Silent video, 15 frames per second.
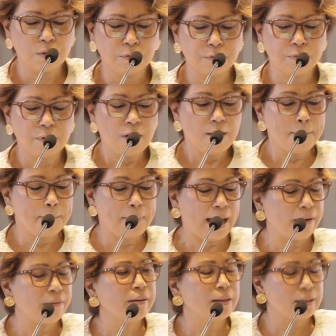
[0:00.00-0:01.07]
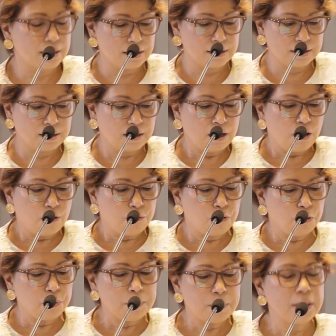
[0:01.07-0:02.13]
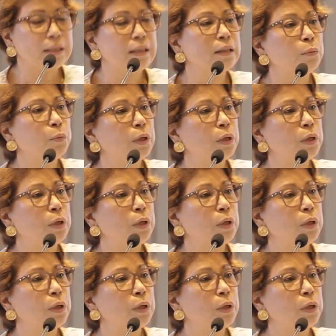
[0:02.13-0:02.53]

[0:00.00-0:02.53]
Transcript: of barriers for women in the